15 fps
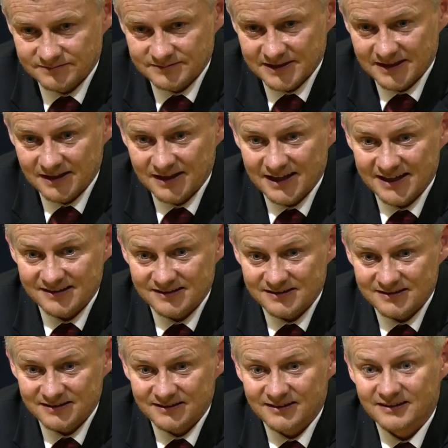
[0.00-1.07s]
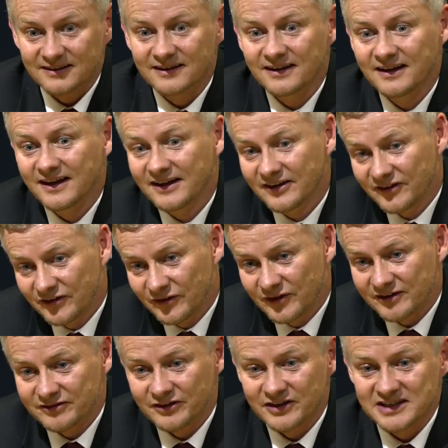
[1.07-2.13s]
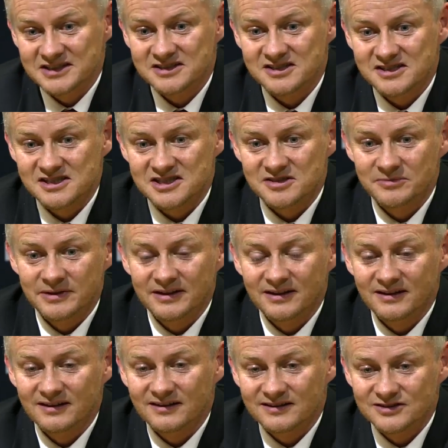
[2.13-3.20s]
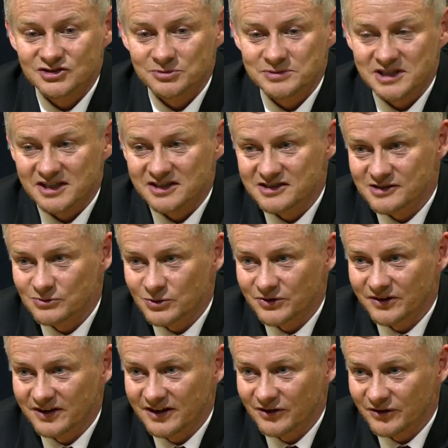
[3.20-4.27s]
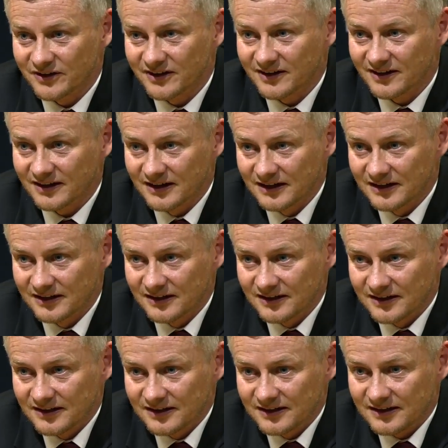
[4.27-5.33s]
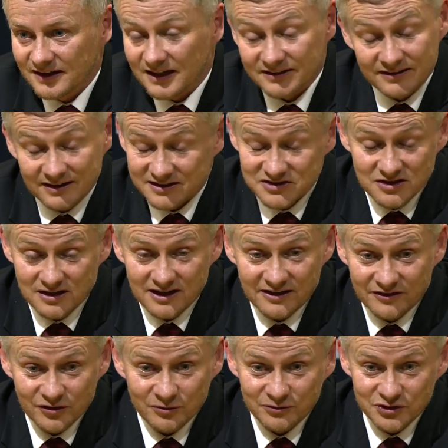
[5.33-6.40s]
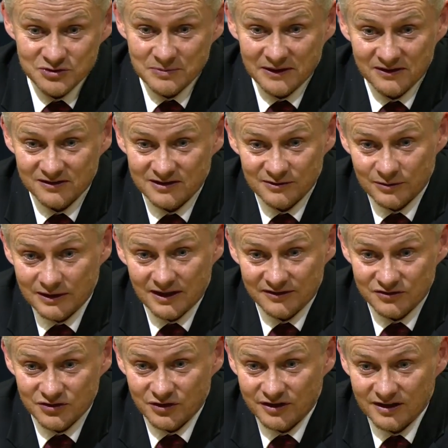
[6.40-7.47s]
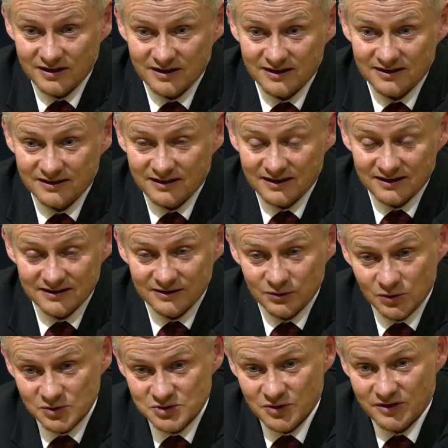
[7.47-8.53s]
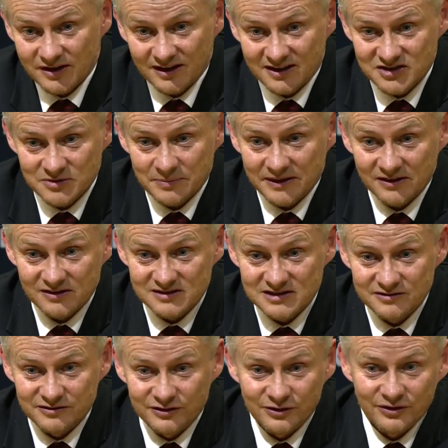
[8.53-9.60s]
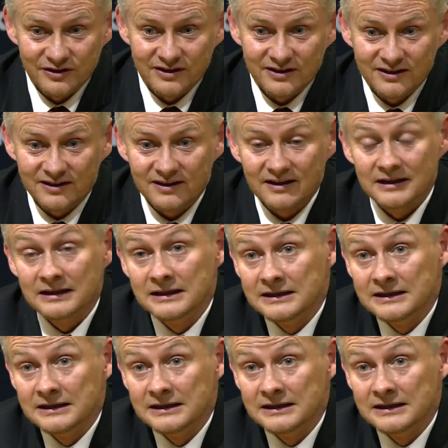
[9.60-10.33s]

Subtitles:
they let the referee's decision be a subjective one there on the. I think it's a clear and obvious penalty with Anthony. I also think it's a penalty for